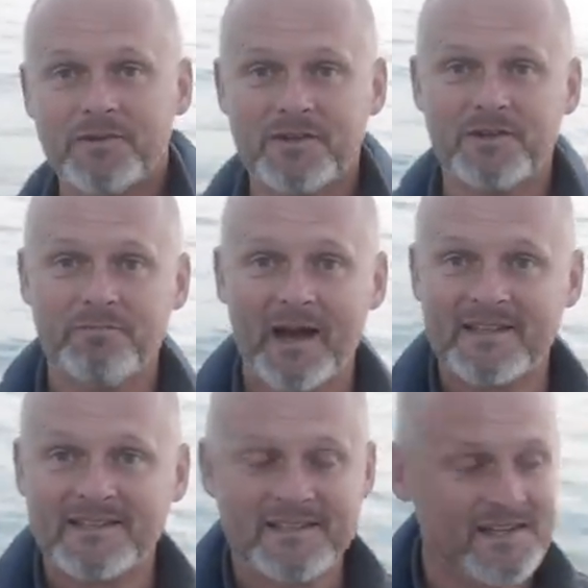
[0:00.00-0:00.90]
with the good,
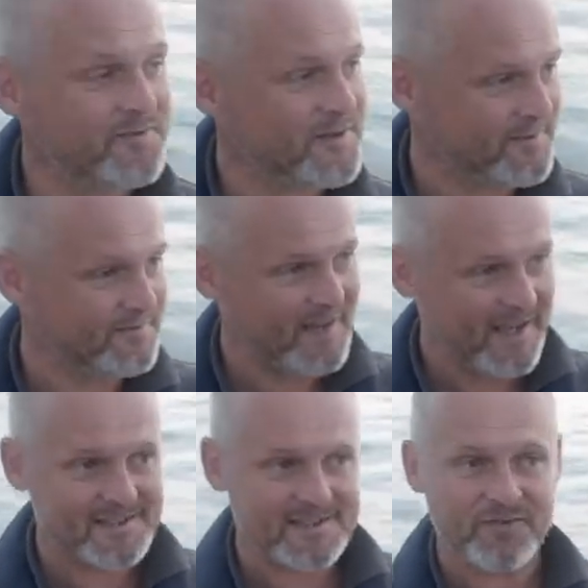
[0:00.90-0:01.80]
bad and indifferent.
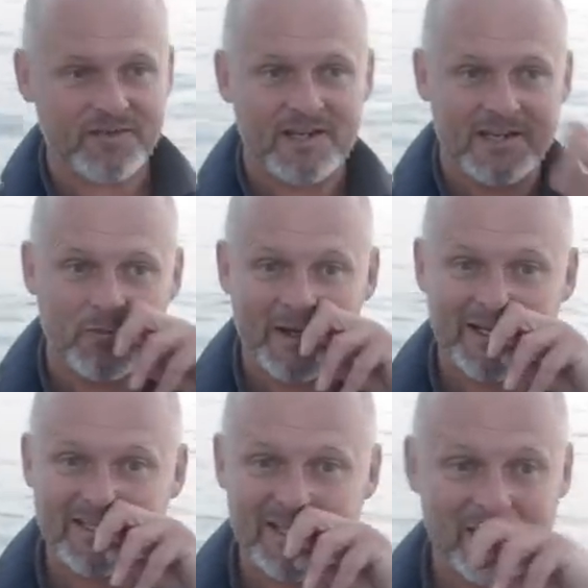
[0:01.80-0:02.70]
That is definitely
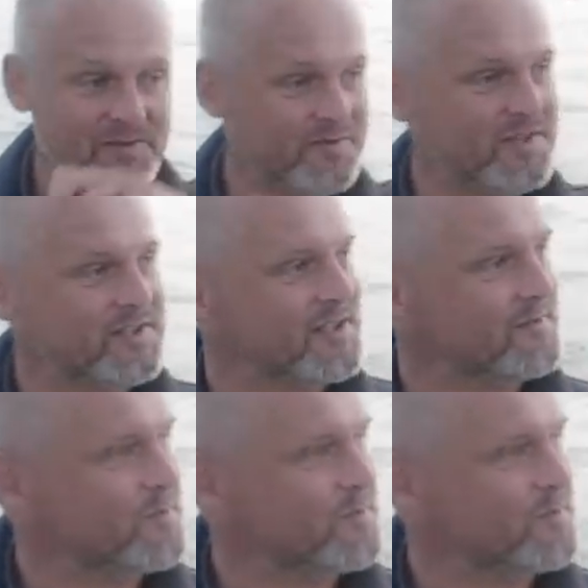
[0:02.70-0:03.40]
winter Solent fishing